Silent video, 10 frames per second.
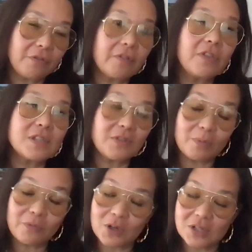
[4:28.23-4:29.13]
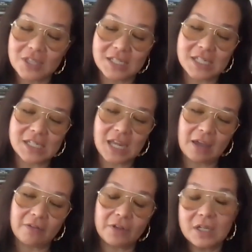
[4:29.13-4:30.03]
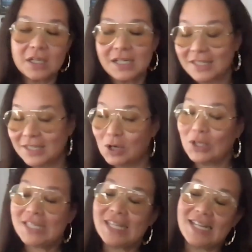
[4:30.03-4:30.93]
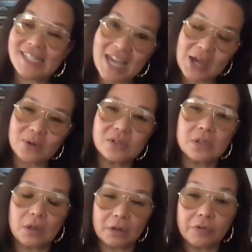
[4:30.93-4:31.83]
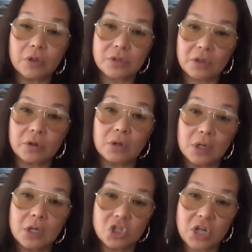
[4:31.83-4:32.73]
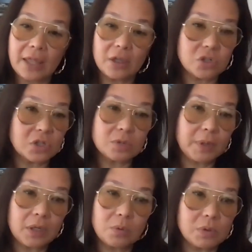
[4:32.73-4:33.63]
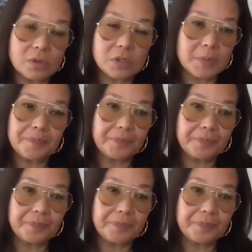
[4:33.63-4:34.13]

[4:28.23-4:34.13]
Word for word: of this film footage that didn't have necessarily sync sound and all of those other challenges but it was